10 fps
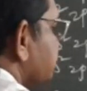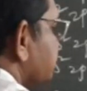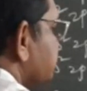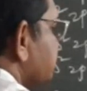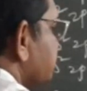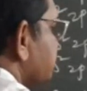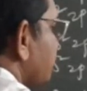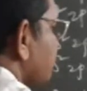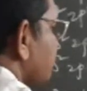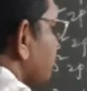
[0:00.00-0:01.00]
This is
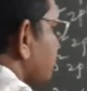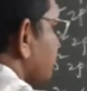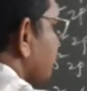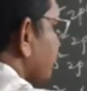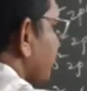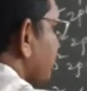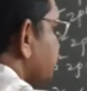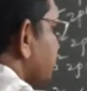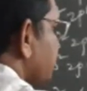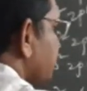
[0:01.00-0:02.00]
called
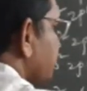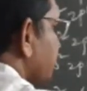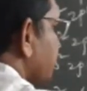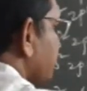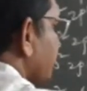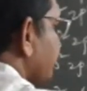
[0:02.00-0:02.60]
valency electronic